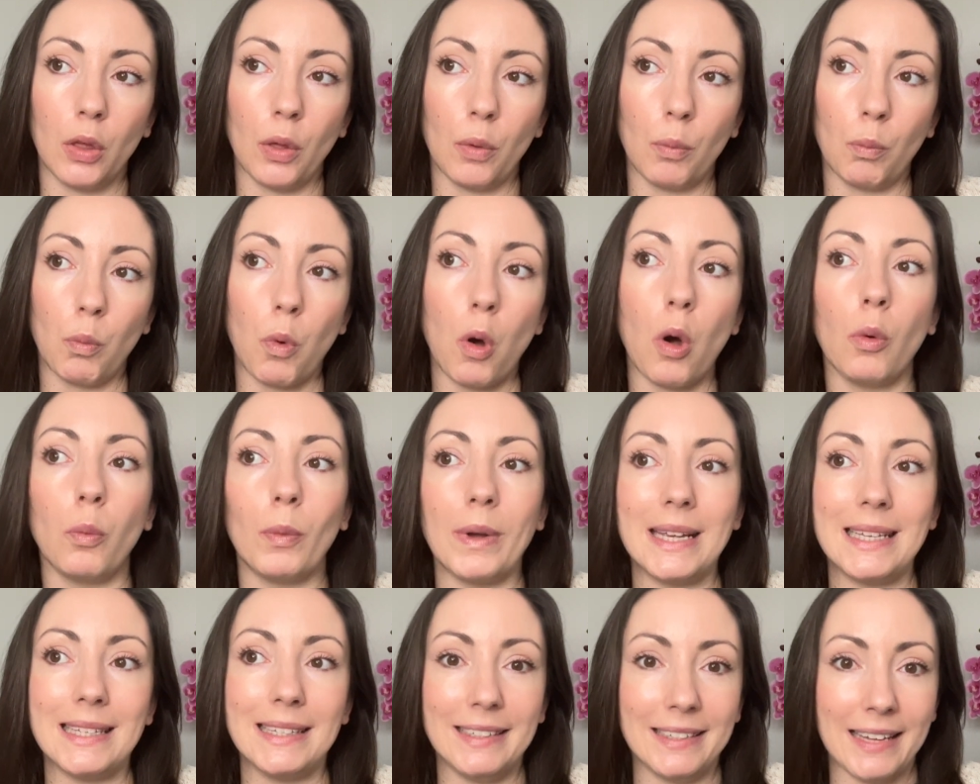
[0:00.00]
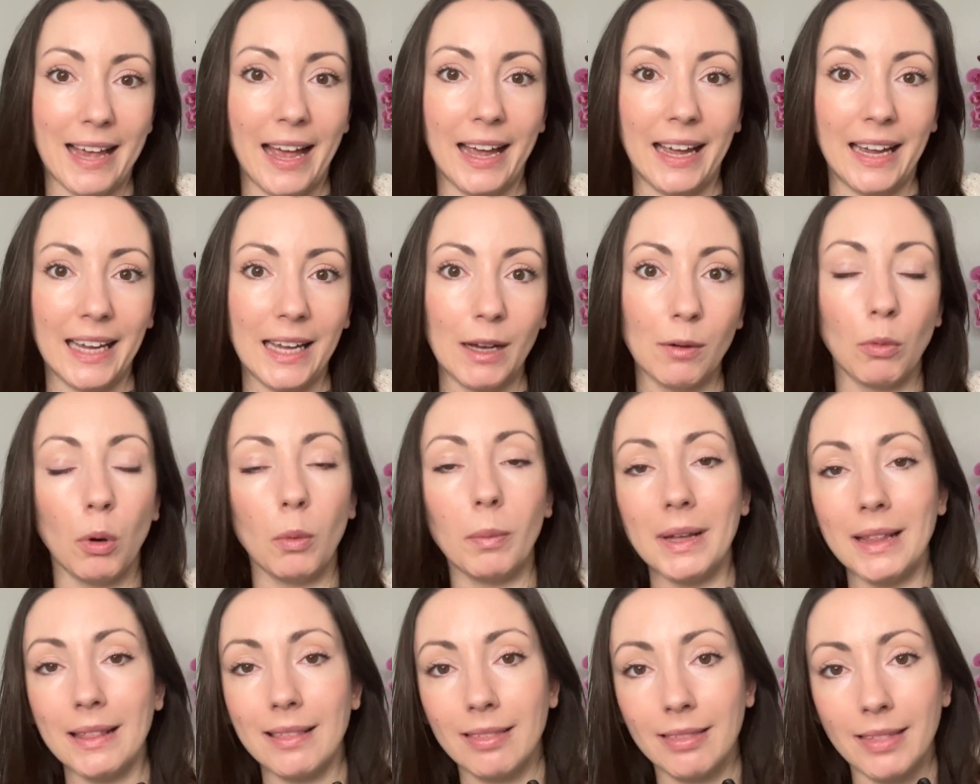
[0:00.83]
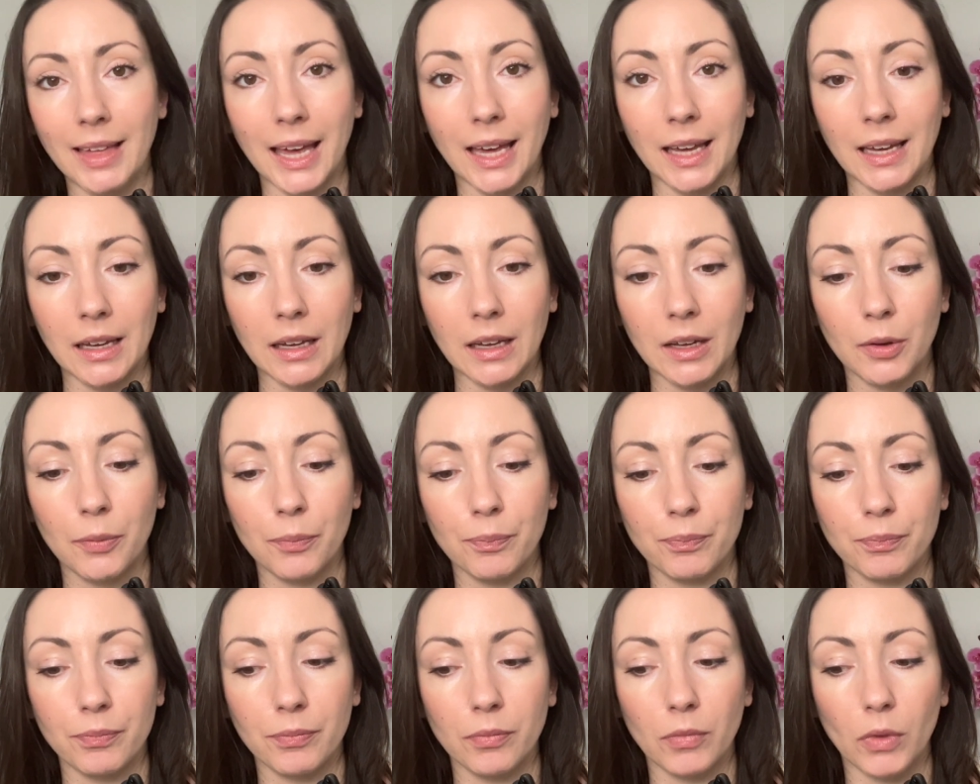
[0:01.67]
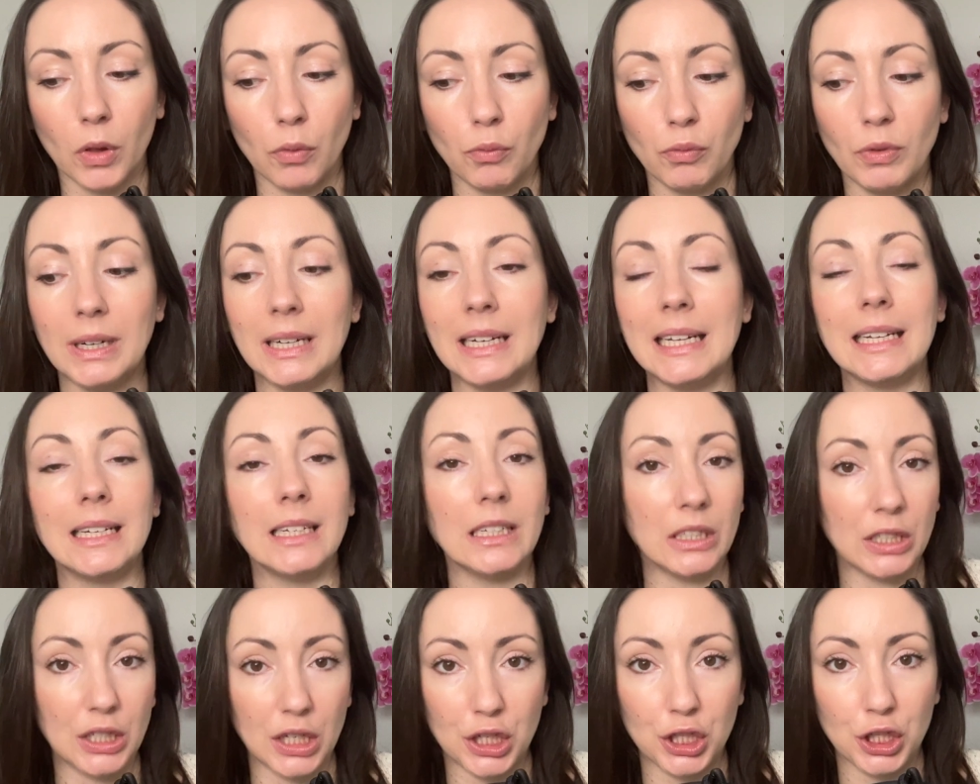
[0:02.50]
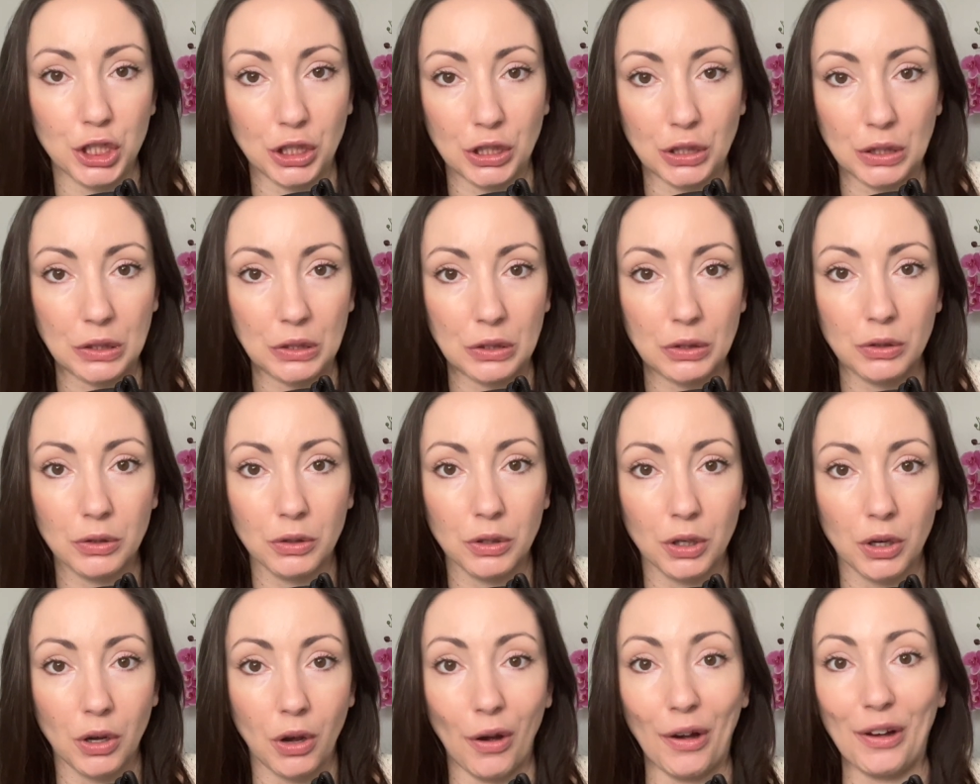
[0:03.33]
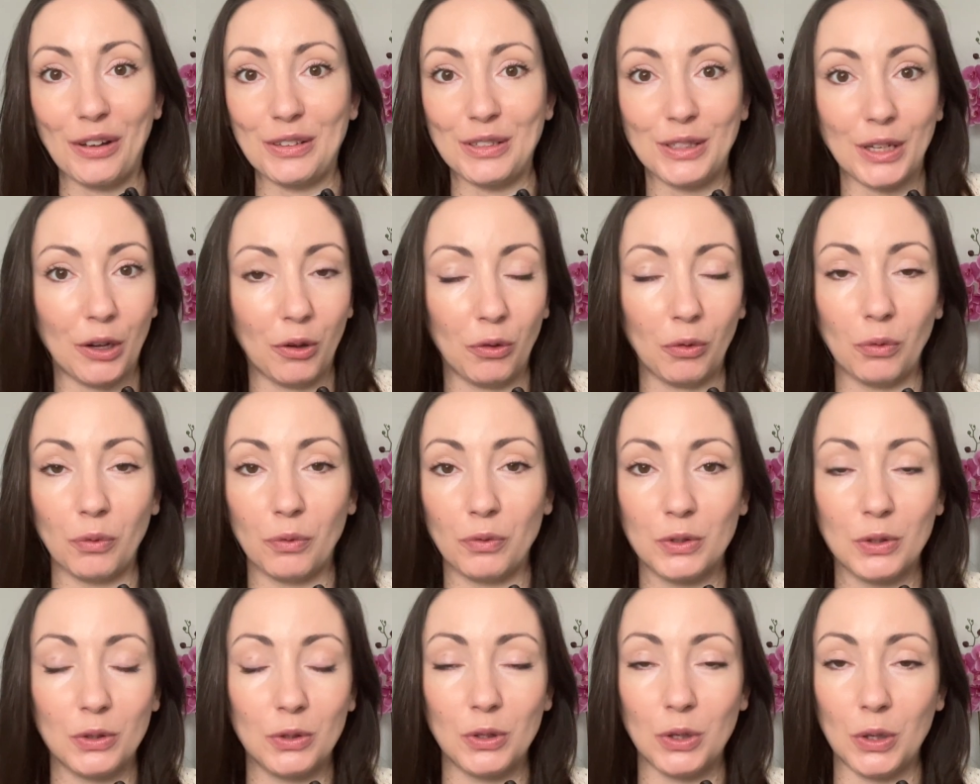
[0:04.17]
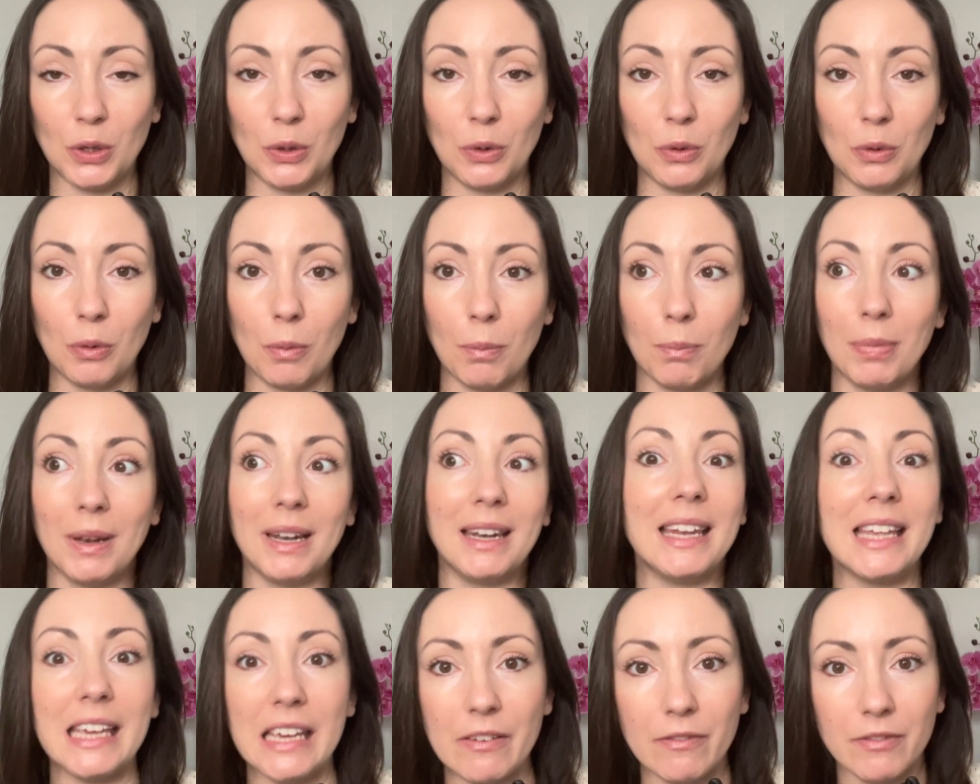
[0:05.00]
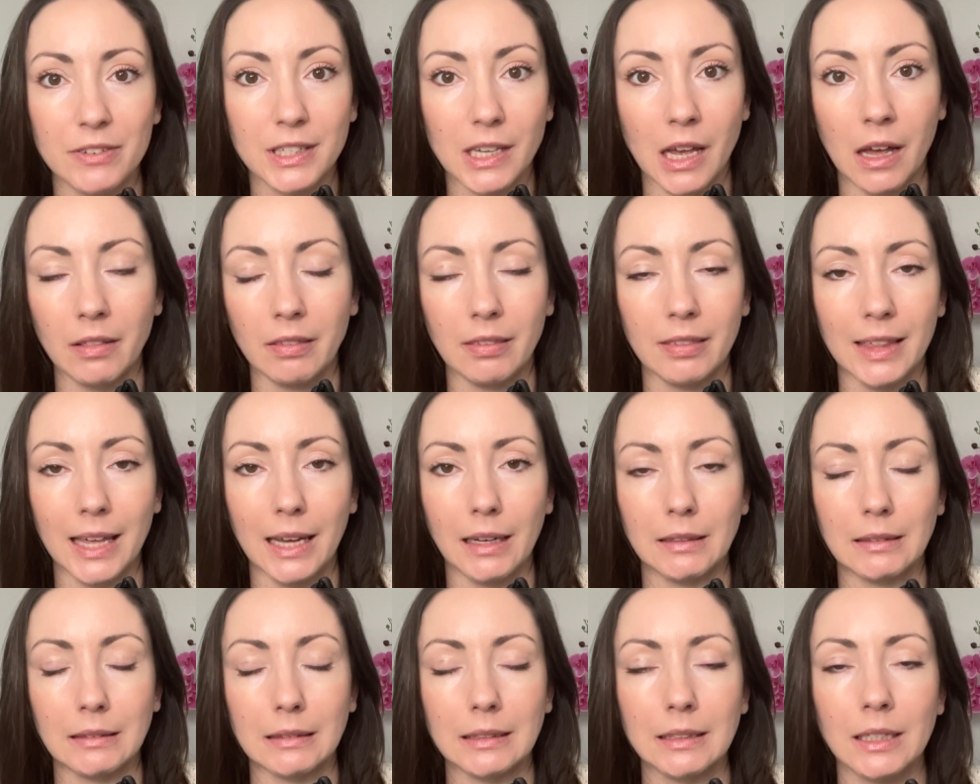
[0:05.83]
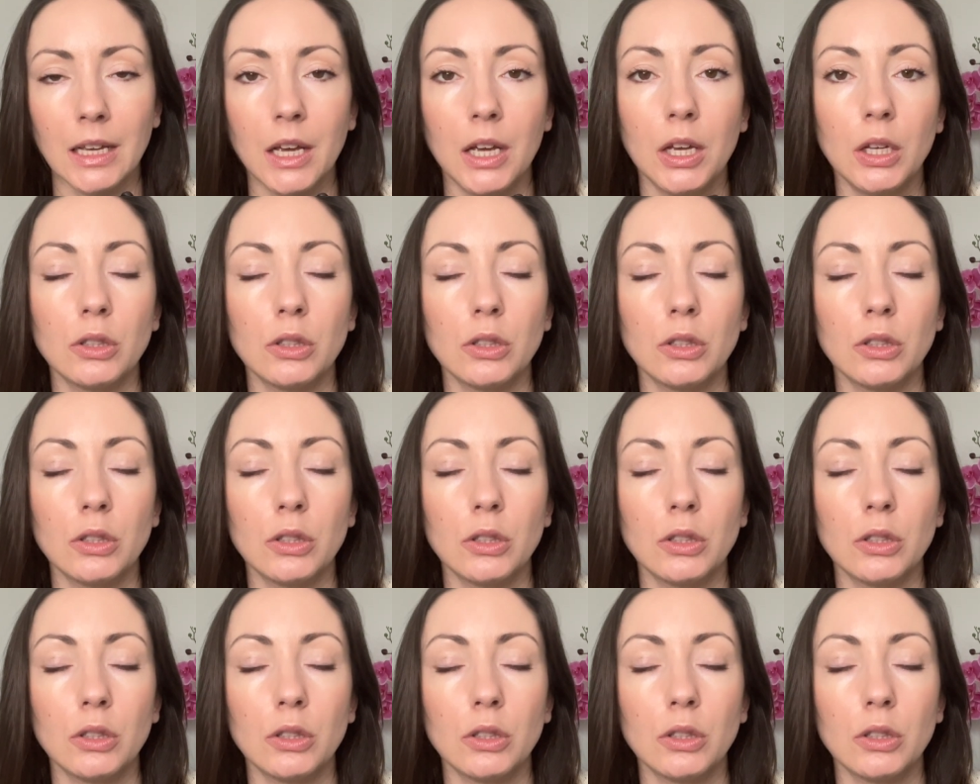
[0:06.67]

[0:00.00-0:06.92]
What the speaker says: what we say and what we think really conditions ourselves to believe certain things.